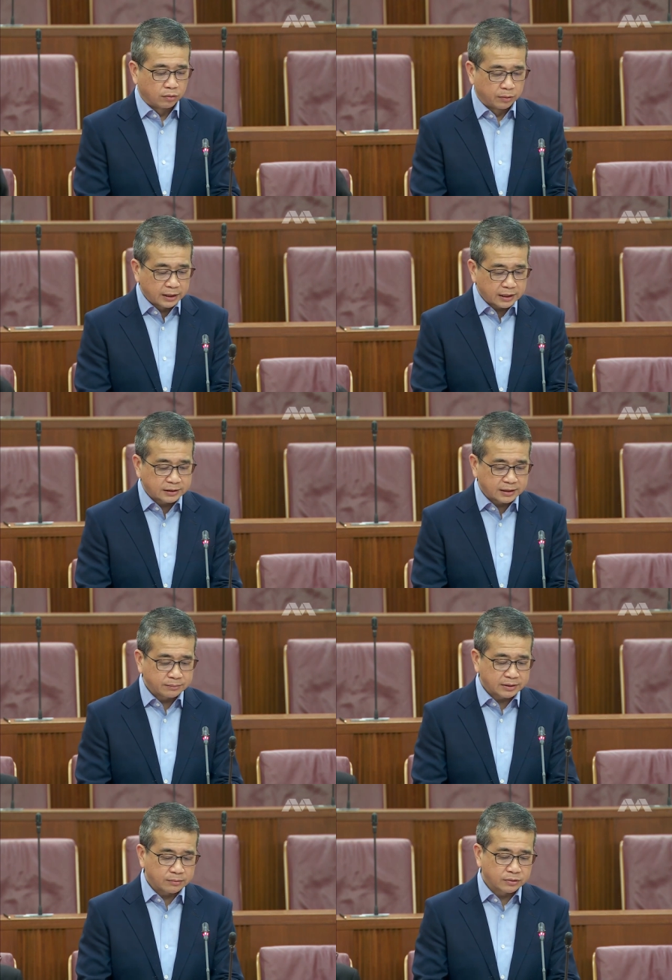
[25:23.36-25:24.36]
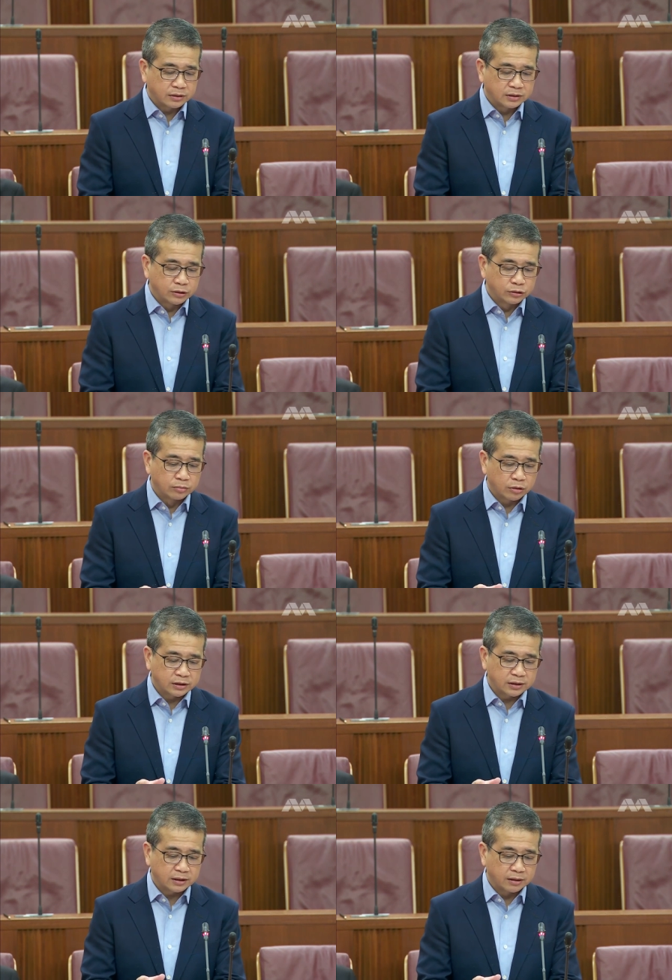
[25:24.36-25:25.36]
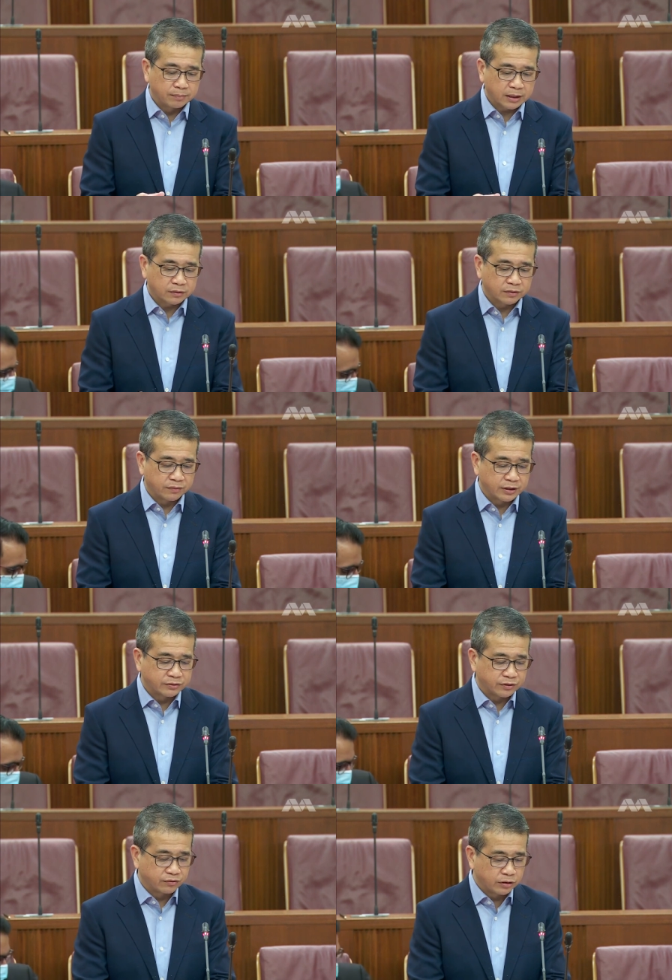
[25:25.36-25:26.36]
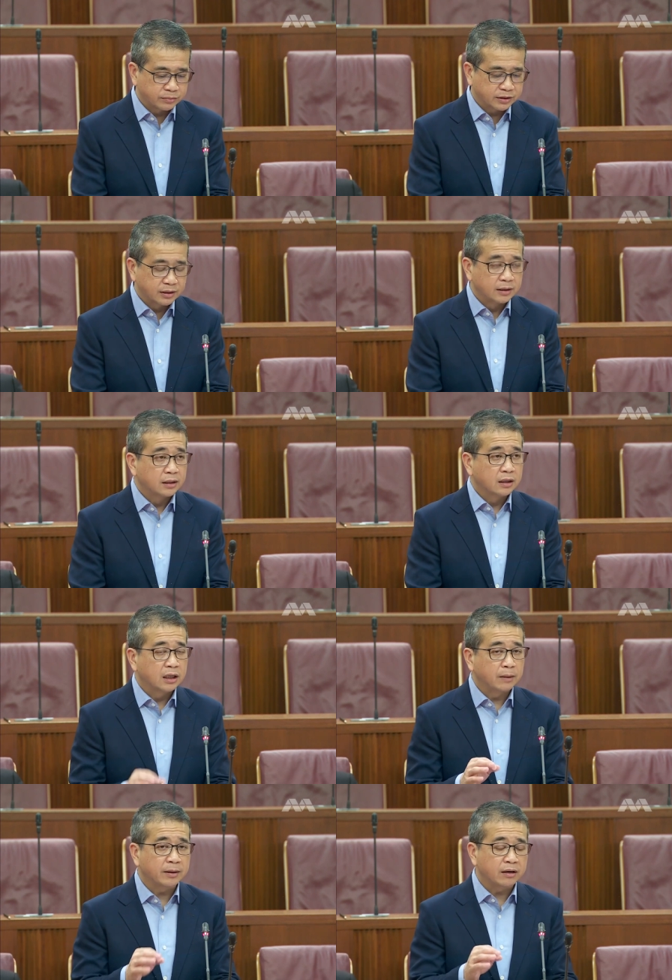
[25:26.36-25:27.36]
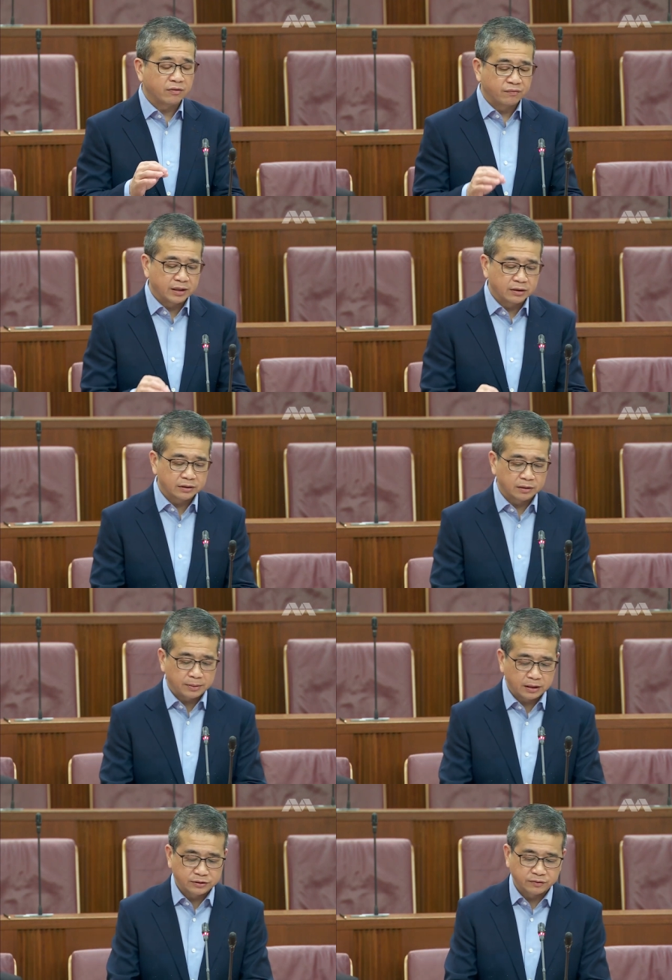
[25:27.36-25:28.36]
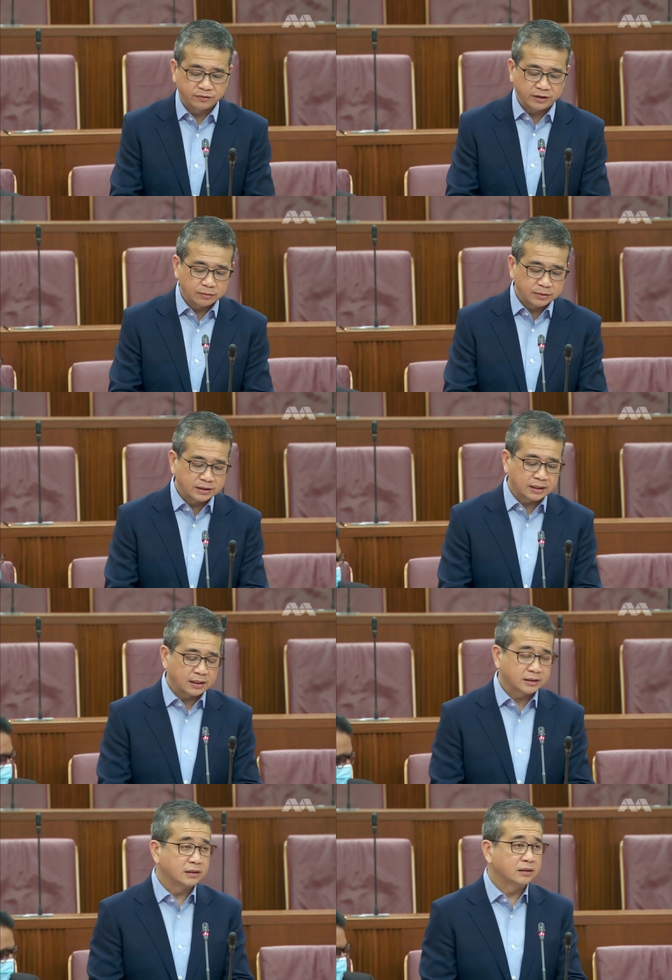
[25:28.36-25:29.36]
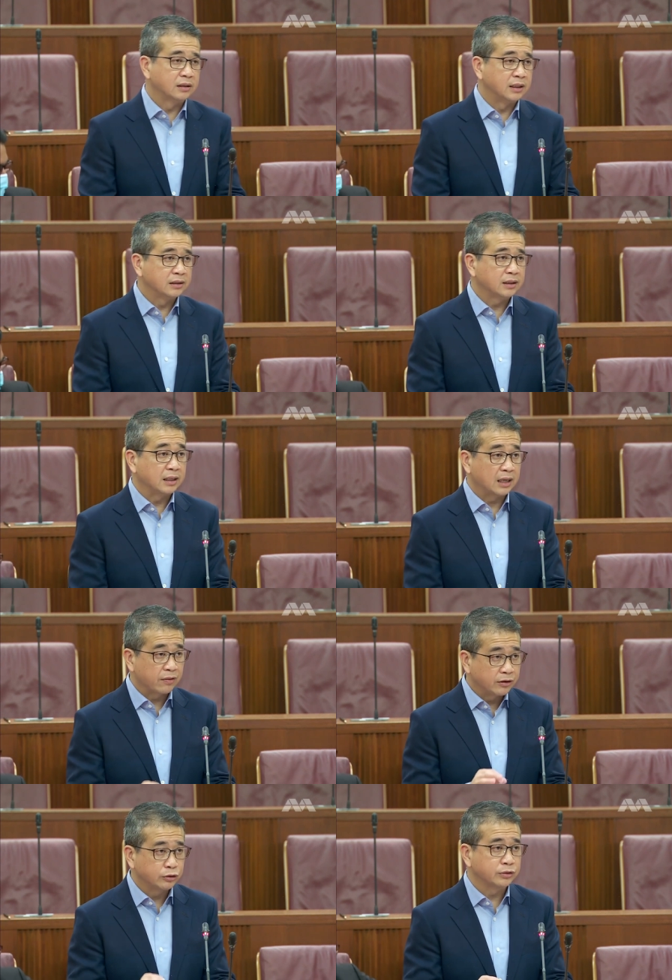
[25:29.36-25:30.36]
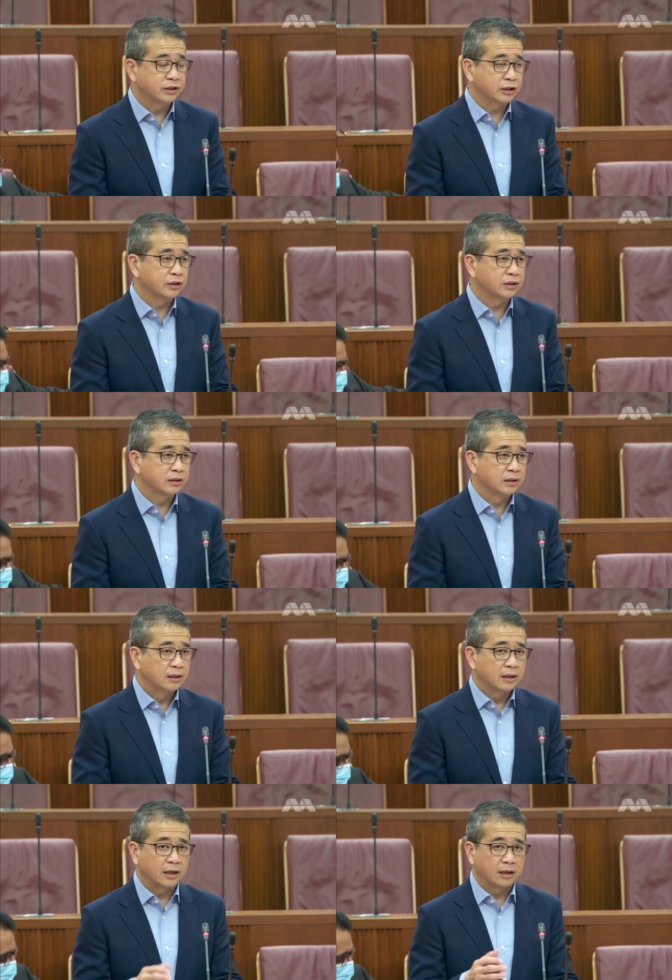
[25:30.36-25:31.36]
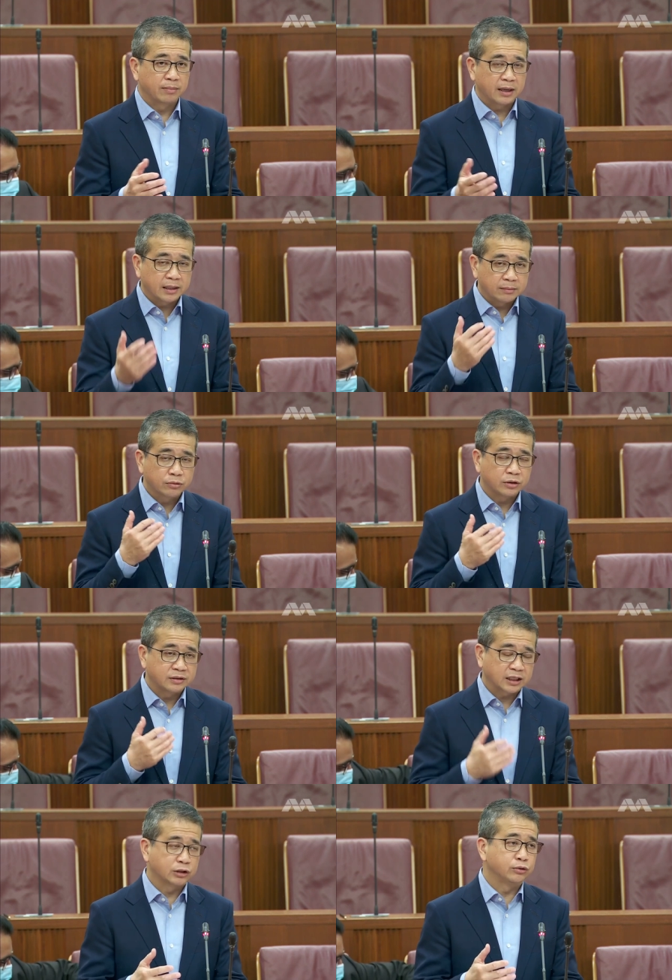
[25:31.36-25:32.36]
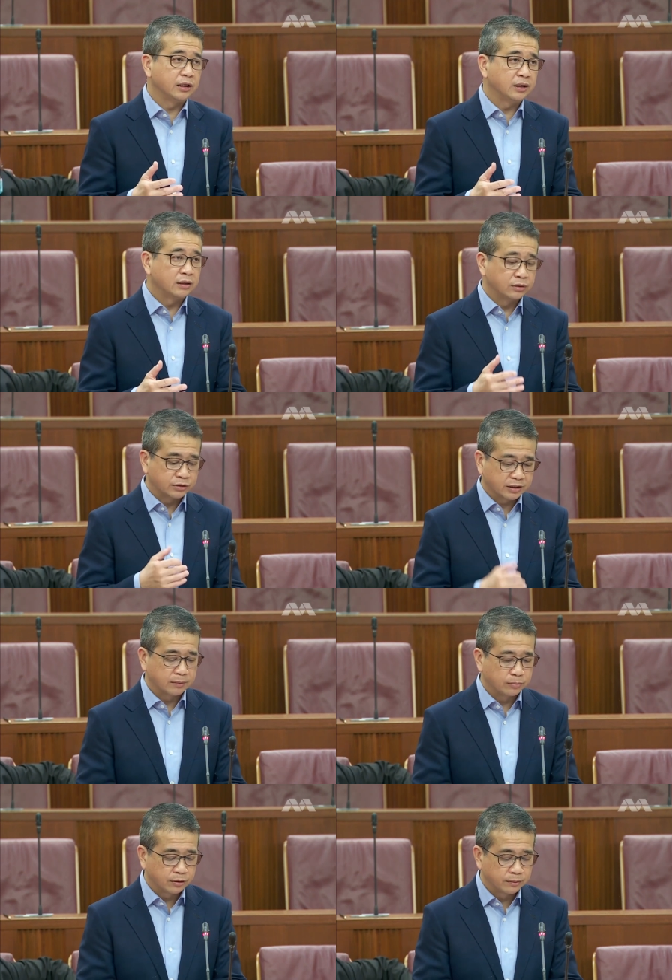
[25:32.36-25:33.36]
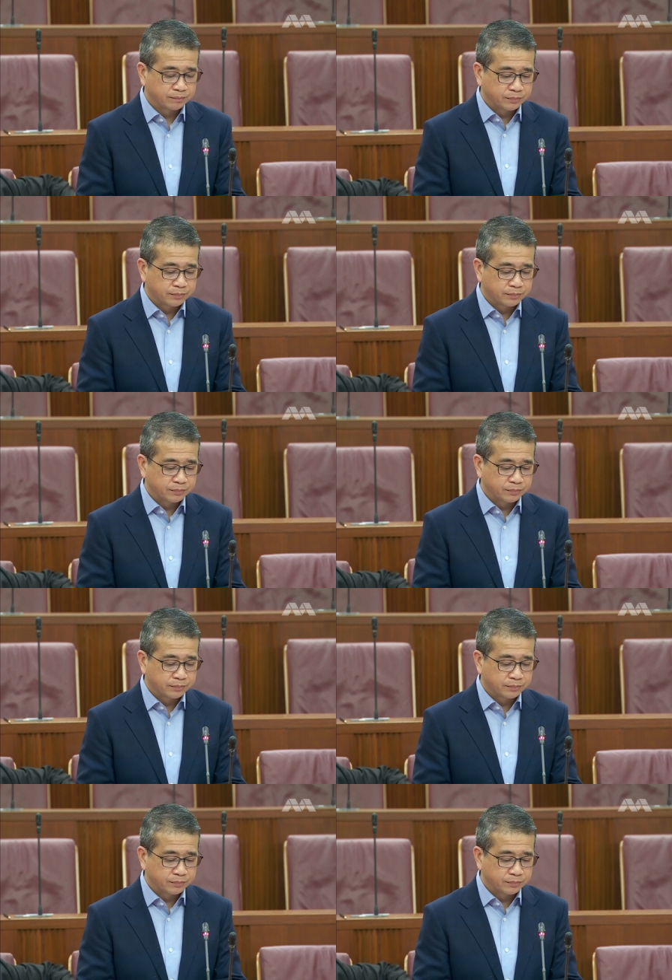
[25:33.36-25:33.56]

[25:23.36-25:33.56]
We will at the same time continue to monitor the impact of the various reforms, keeping our finger on the pulse of developments and lessons learned in other jurisdictions and apply them contextually to Singapore.